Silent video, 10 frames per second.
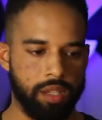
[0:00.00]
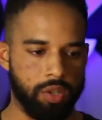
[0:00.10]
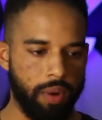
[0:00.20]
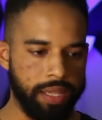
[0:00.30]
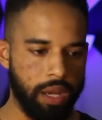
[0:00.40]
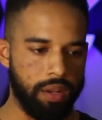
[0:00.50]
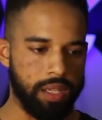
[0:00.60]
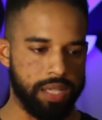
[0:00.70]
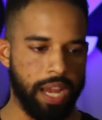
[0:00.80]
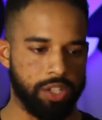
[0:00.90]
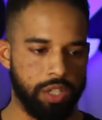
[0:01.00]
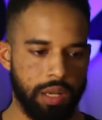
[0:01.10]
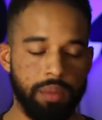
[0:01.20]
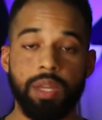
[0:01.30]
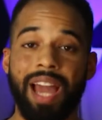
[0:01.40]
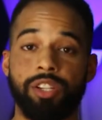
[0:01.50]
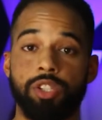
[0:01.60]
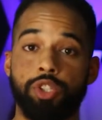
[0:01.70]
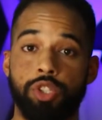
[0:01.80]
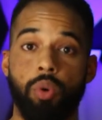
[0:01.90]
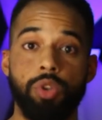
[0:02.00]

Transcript: So right now, let me actually show